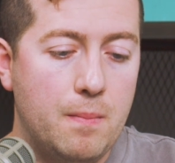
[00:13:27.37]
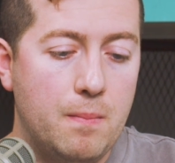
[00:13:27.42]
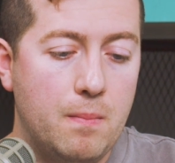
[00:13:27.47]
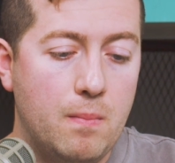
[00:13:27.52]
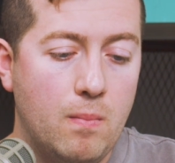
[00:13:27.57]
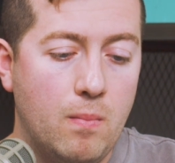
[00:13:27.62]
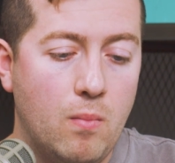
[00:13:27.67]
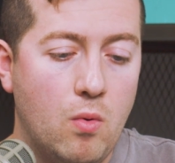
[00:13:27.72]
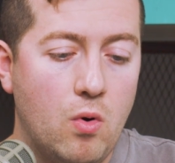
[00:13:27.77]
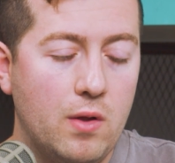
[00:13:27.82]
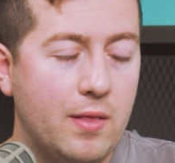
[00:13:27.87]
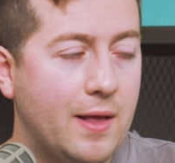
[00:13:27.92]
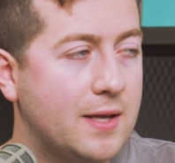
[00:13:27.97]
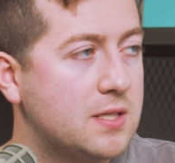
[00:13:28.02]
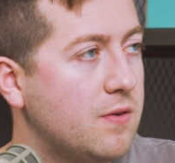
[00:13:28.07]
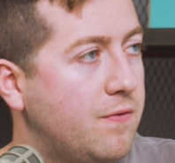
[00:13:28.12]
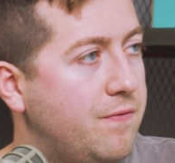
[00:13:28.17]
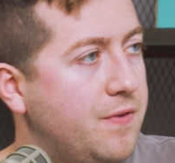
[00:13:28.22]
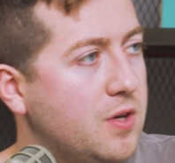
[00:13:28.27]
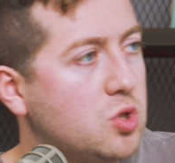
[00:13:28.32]
more or less
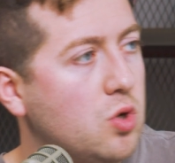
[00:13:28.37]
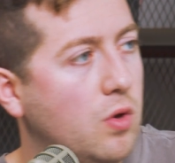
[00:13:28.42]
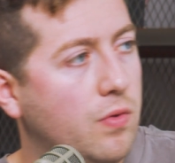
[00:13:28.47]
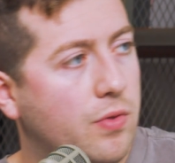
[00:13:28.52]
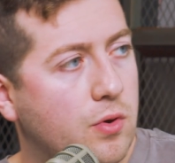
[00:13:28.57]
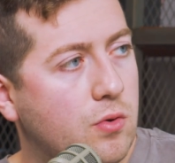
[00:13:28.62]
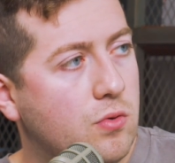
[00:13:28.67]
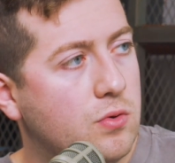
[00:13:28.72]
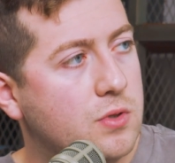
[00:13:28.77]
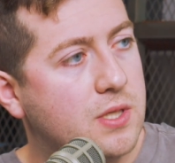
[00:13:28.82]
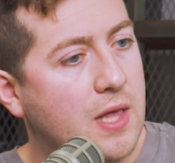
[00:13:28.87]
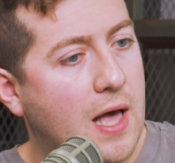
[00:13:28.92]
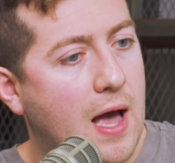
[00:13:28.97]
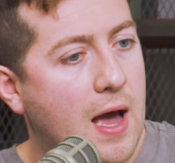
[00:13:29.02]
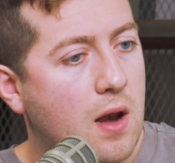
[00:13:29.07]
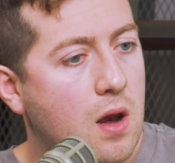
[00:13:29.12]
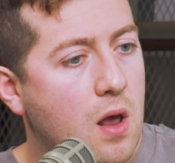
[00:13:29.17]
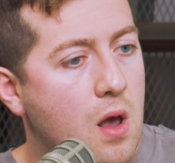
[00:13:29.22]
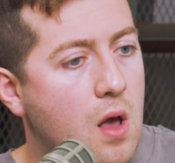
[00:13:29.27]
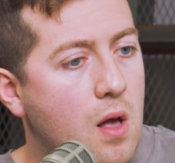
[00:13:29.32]
official news
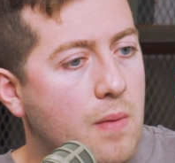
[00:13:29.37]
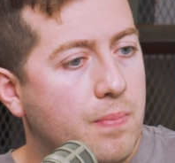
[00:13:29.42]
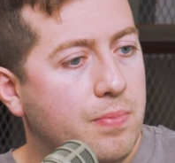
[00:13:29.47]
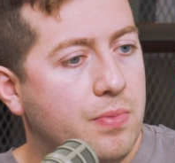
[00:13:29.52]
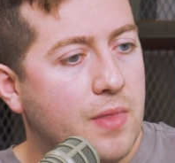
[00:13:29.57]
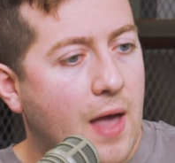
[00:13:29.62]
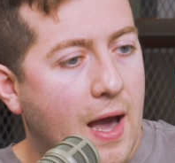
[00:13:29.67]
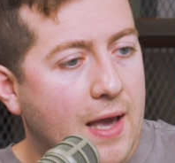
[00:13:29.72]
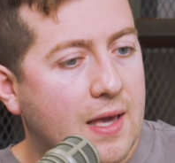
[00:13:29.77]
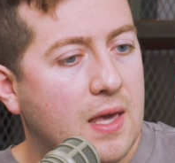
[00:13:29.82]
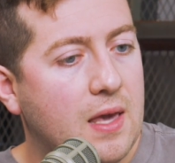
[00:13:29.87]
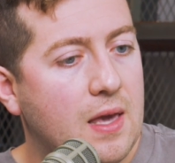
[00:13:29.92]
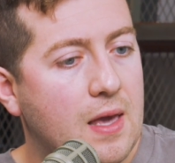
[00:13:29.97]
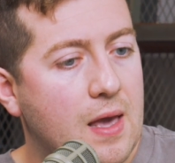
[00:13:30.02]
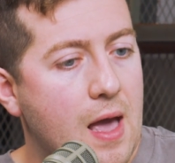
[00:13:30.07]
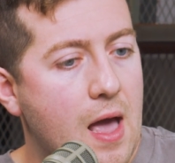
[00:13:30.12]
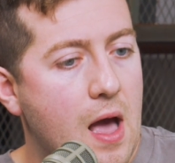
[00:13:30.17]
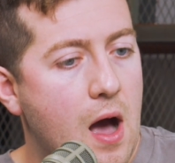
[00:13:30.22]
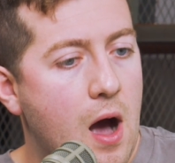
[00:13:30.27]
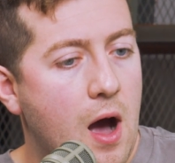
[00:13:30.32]
that Nike,
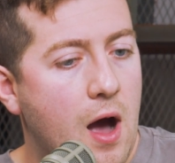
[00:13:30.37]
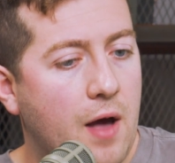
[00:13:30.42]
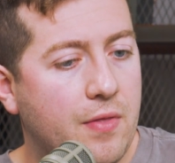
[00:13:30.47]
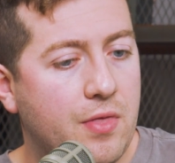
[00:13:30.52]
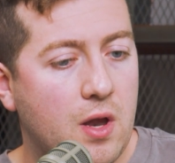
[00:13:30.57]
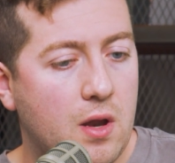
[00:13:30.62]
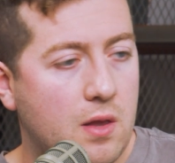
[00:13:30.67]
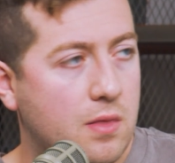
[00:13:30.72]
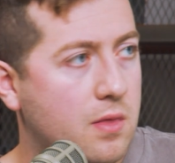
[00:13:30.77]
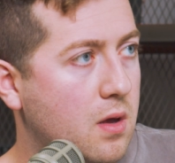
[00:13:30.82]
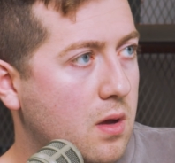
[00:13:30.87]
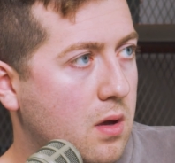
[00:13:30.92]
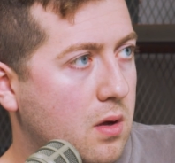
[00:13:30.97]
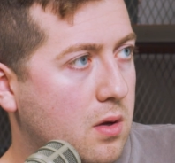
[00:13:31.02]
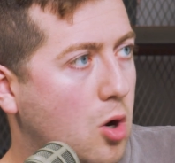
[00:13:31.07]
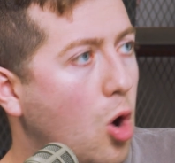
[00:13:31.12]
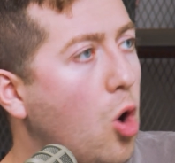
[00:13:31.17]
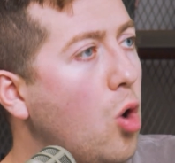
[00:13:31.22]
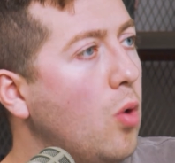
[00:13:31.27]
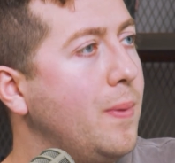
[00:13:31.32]
the
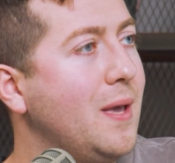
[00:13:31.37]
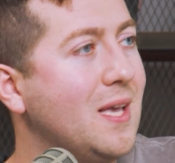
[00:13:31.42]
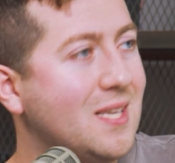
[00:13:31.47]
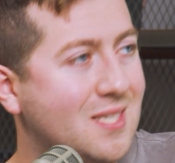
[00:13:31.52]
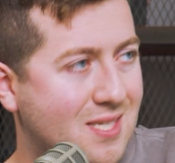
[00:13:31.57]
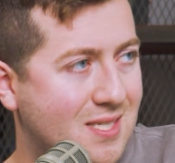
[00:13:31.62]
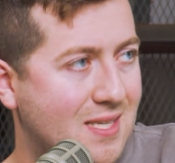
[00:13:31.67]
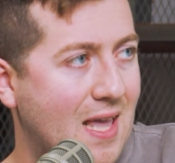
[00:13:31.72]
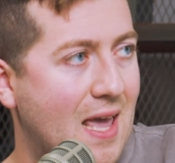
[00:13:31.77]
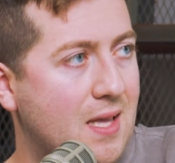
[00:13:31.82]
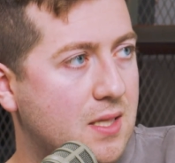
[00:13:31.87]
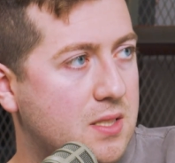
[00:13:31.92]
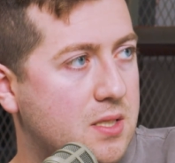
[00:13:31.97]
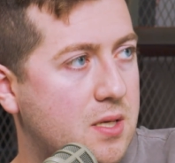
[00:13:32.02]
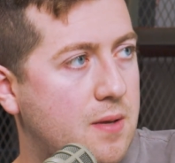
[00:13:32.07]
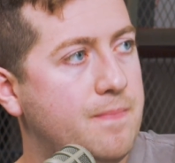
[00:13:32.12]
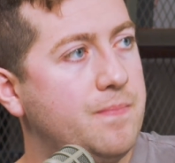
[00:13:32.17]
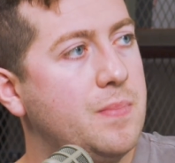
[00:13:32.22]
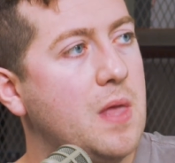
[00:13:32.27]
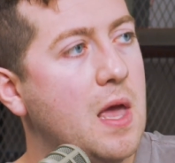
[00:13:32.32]
Kobe
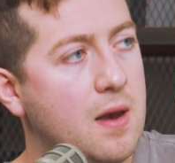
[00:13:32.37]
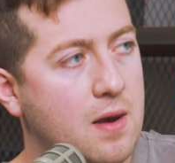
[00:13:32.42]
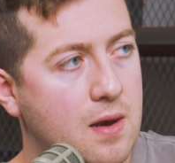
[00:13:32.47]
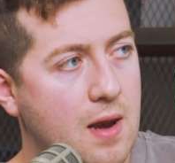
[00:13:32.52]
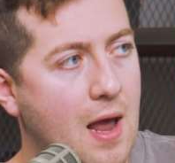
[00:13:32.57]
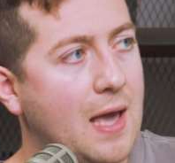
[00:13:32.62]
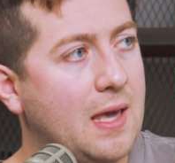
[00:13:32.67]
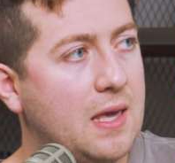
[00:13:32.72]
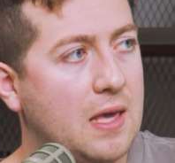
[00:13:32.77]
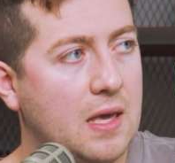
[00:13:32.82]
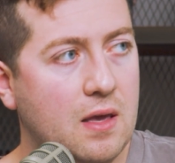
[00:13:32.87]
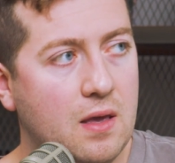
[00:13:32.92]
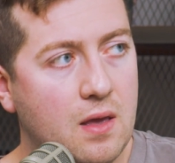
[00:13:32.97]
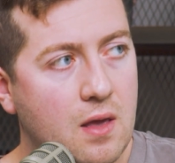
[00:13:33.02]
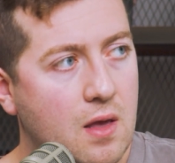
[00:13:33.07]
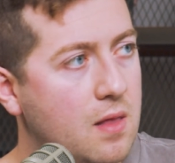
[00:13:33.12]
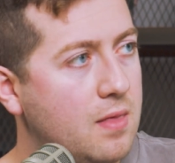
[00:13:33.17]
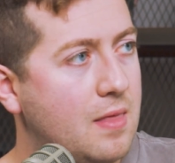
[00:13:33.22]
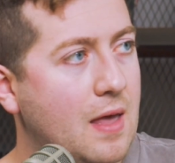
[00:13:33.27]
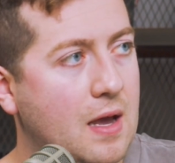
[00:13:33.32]
estate and Nike,
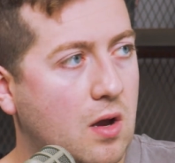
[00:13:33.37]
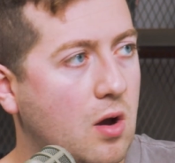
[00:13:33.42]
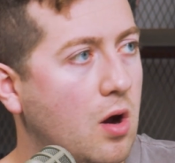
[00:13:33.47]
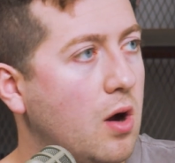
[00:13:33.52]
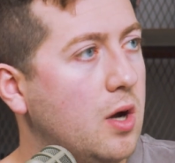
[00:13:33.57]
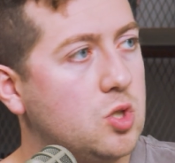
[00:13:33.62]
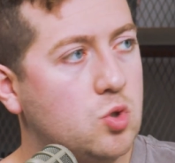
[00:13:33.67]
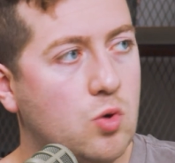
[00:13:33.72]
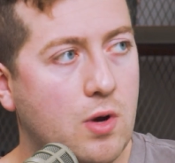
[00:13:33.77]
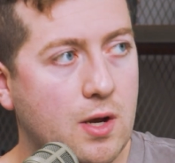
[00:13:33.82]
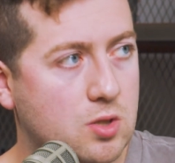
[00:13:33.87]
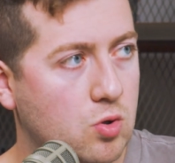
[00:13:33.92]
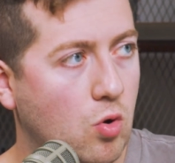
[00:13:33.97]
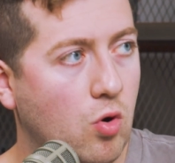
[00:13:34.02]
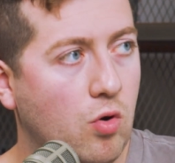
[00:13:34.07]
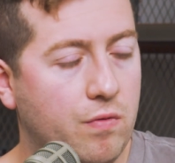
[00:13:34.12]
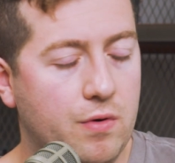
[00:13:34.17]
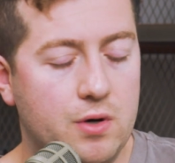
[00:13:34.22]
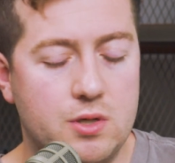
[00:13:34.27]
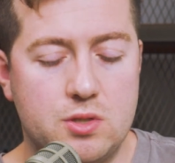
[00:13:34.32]
that contract's
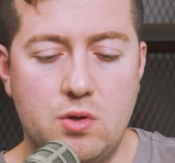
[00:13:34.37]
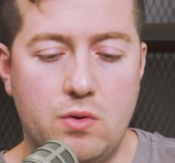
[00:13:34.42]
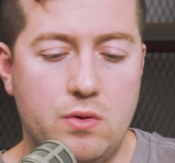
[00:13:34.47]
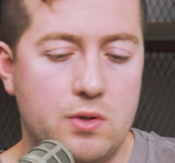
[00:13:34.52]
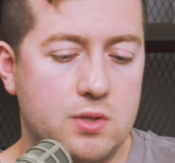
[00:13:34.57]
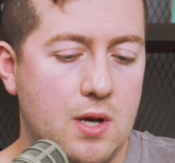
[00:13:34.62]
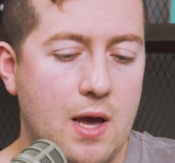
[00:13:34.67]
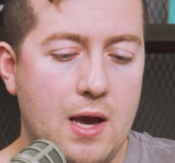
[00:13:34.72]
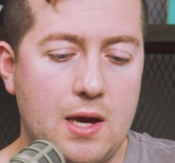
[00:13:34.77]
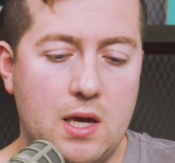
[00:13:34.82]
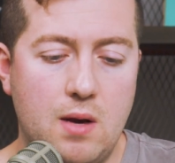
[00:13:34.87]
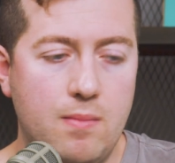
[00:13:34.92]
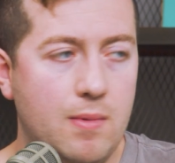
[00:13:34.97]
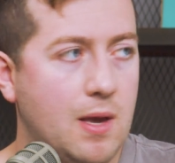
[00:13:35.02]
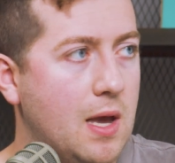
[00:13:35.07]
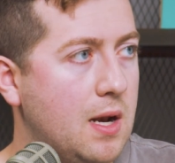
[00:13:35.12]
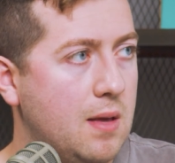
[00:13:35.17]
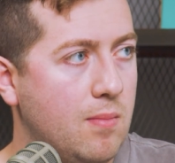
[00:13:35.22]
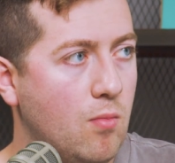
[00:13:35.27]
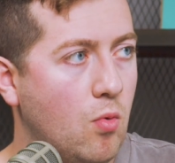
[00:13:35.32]
over. So there's not going to be
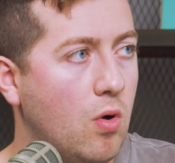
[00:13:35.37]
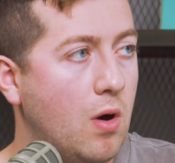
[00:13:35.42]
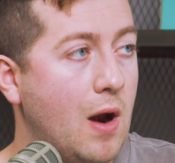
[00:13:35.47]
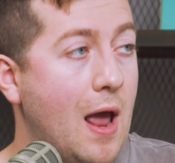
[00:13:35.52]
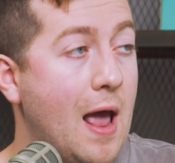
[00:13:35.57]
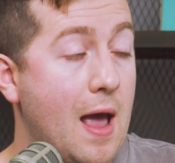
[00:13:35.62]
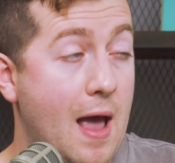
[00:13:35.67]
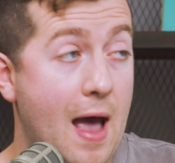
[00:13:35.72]
any more.